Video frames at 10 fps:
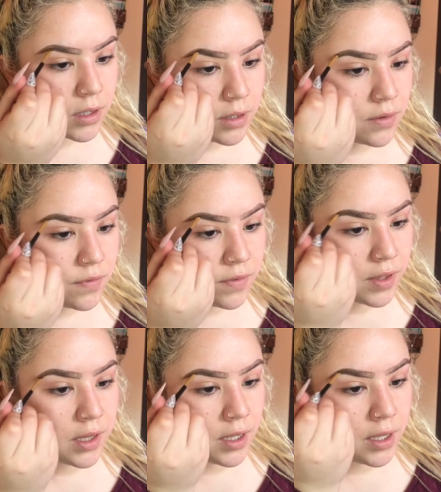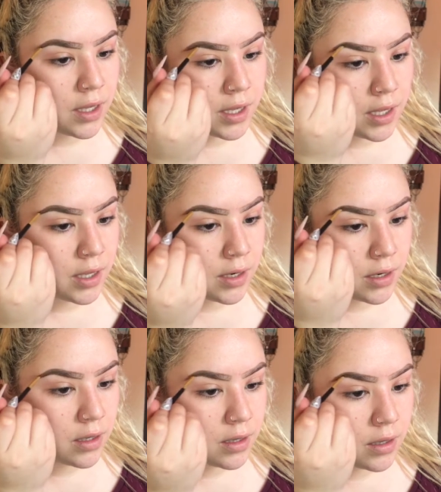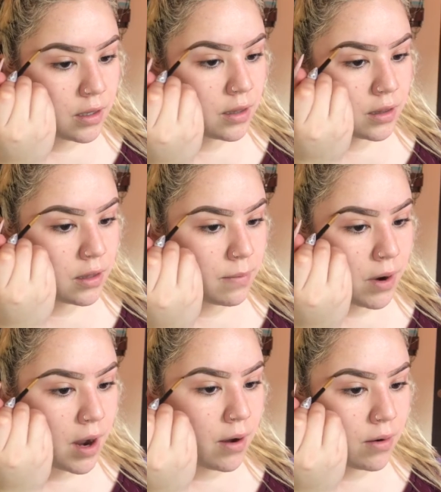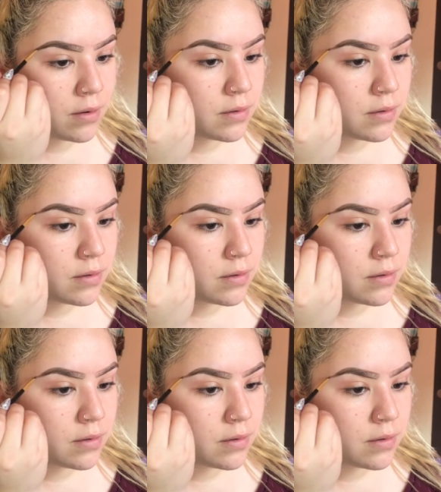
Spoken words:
and filling in the brow.